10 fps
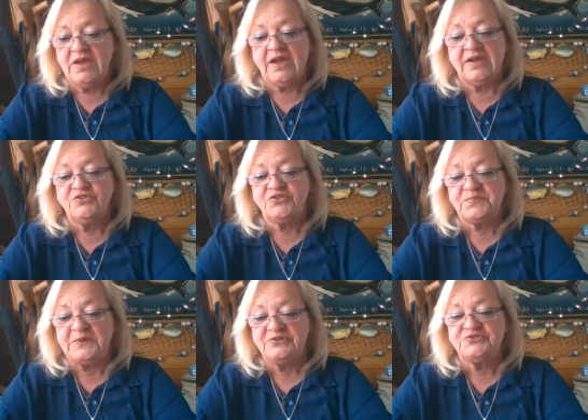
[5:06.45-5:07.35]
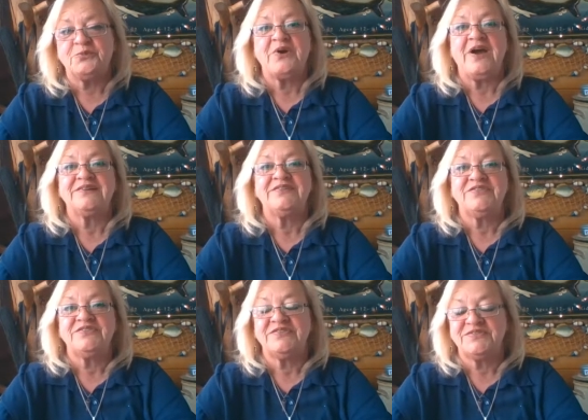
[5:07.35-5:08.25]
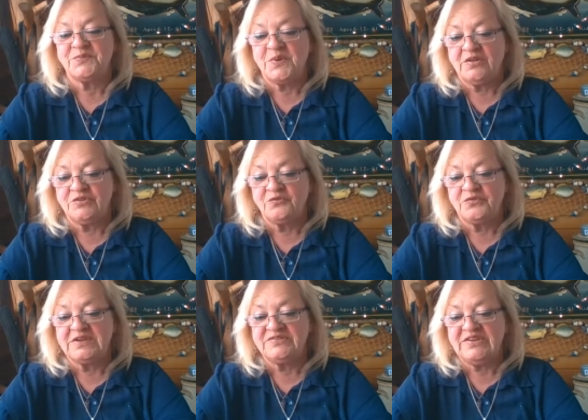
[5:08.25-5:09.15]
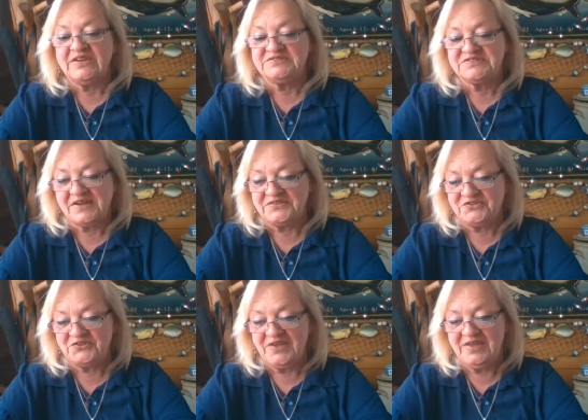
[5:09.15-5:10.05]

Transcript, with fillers: and your spiritual practices as well. Don't forget to get in touch.